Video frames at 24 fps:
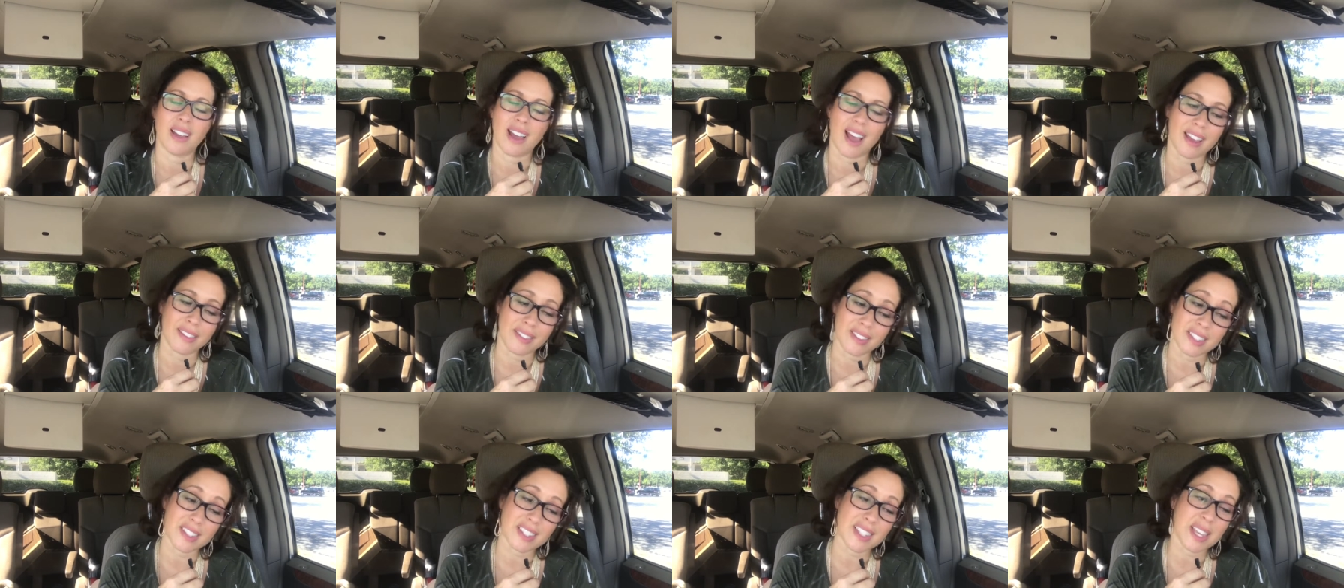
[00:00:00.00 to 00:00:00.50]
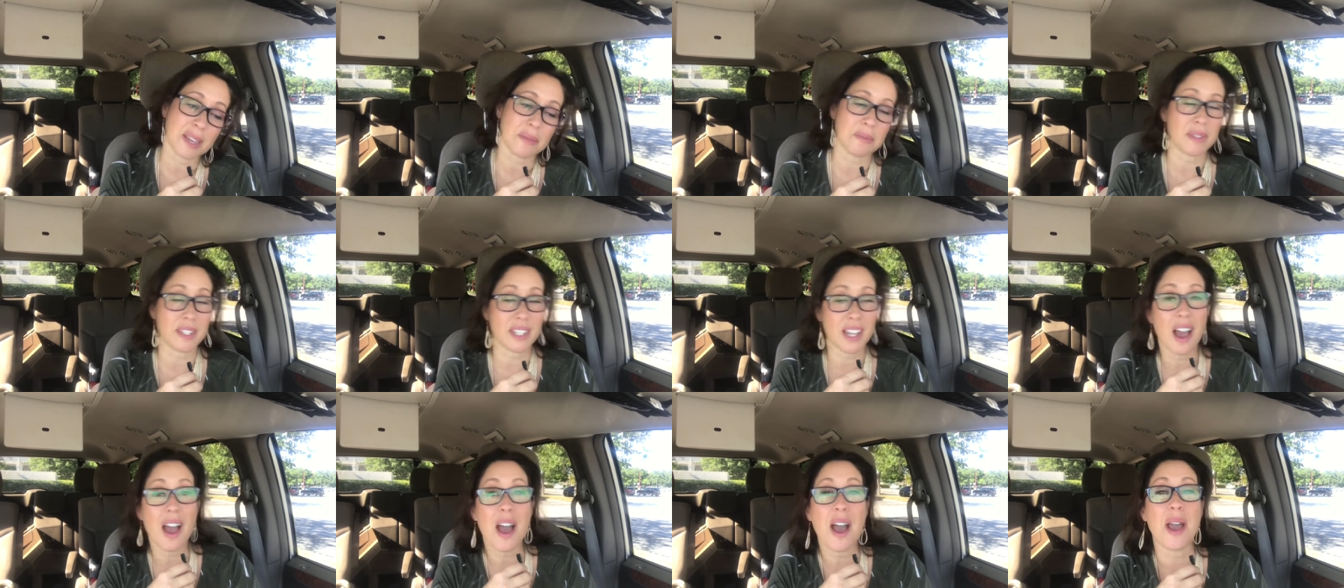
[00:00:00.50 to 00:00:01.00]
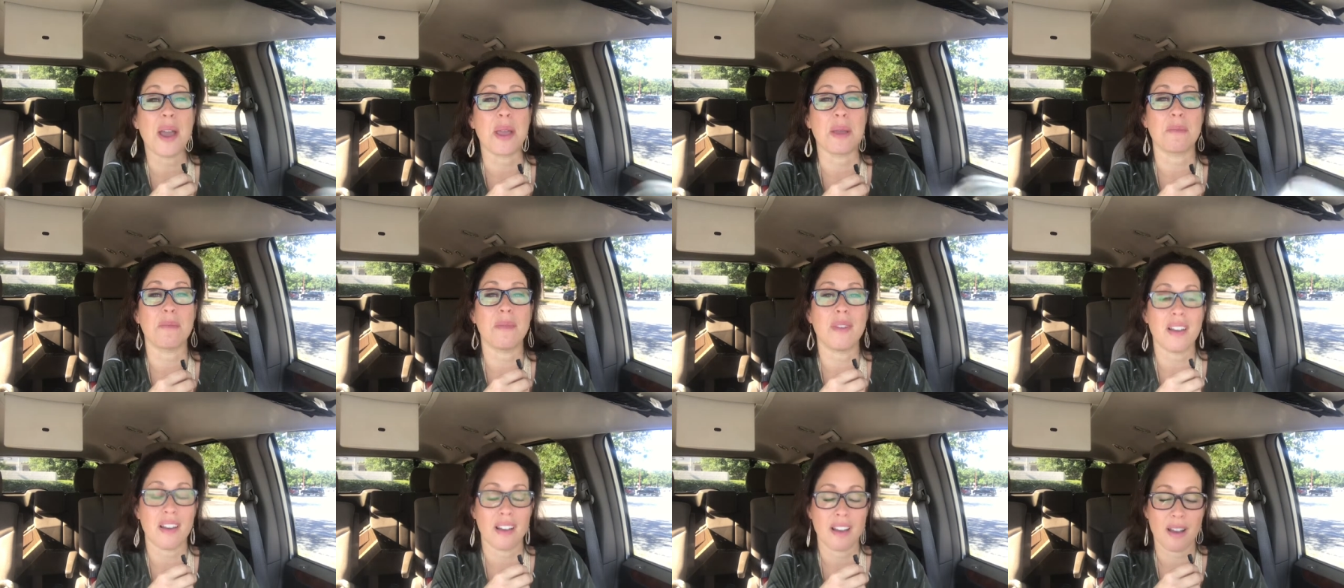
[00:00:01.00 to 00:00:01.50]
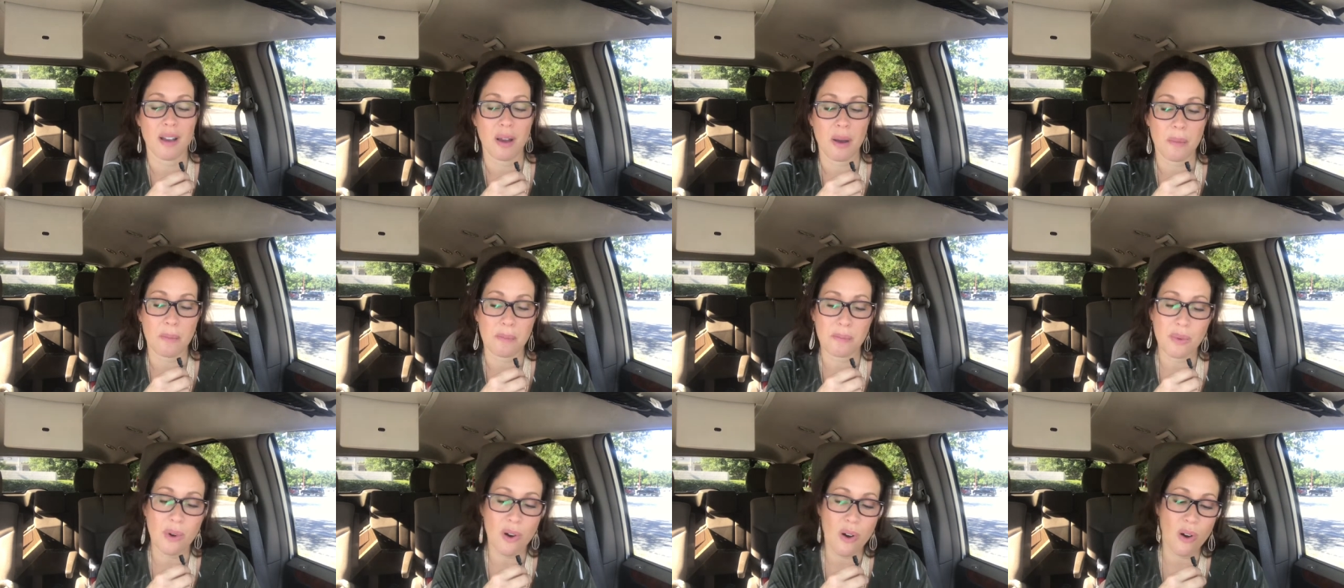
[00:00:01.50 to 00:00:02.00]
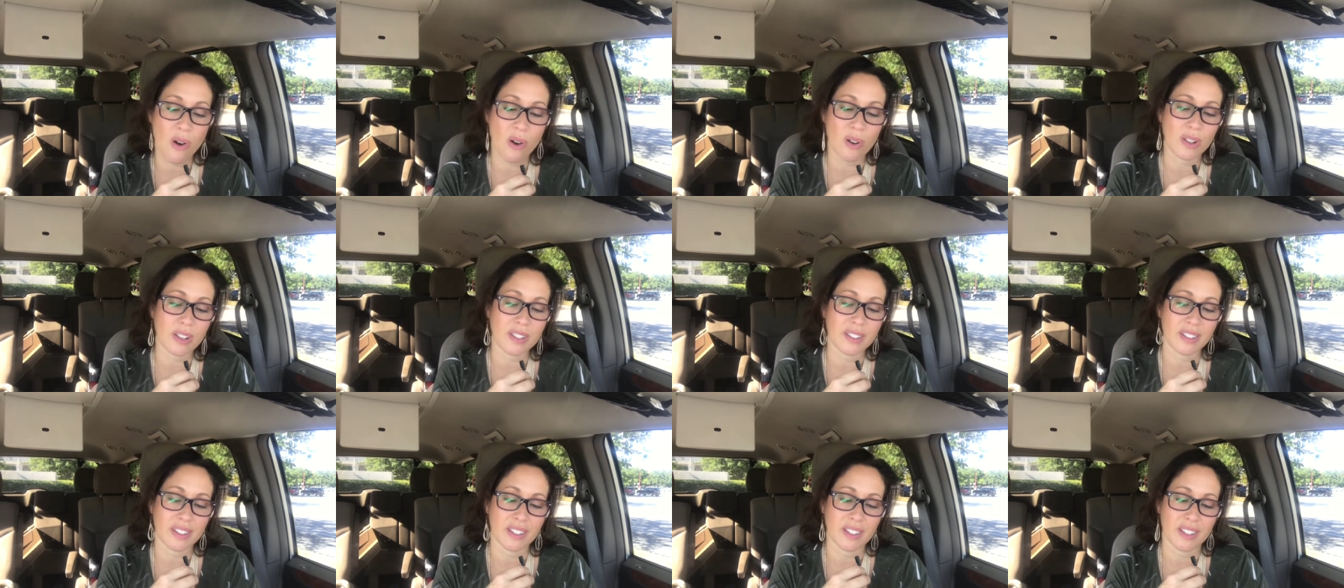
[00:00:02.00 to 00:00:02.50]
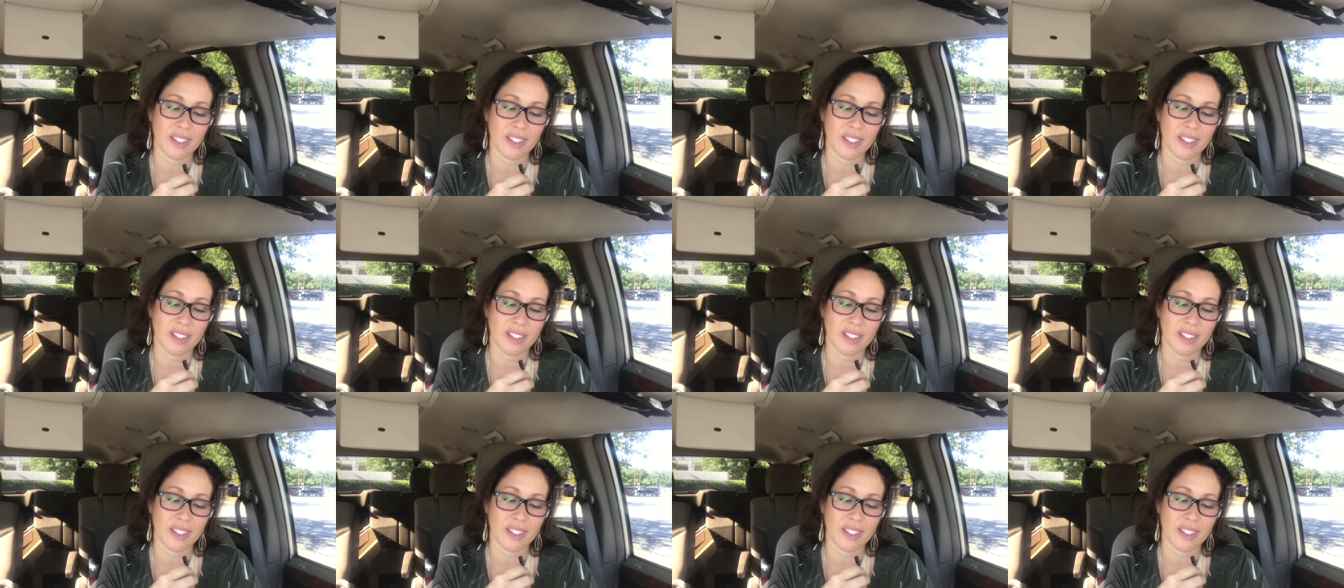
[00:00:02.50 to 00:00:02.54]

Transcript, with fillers: At the same time, Paul